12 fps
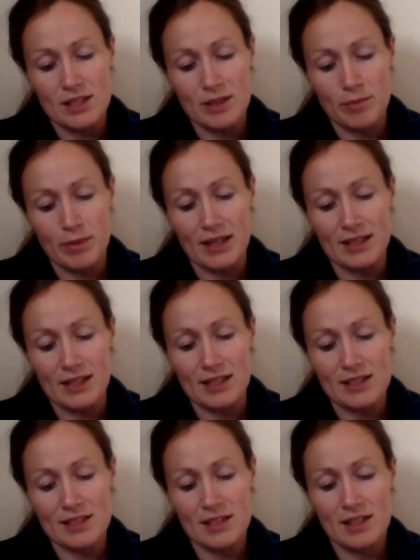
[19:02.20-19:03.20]
the partless,
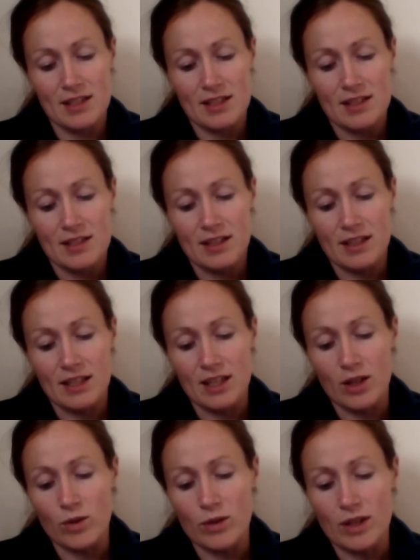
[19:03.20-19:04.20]

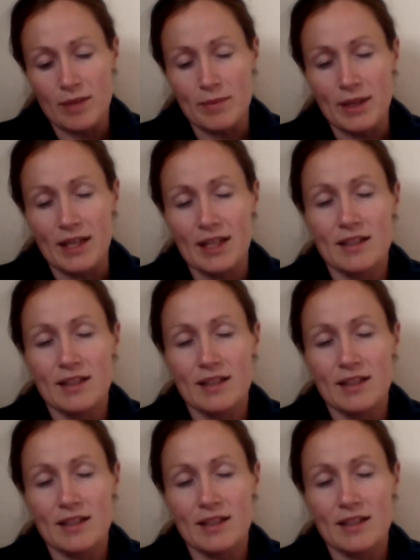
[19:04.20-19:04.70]
alone am I.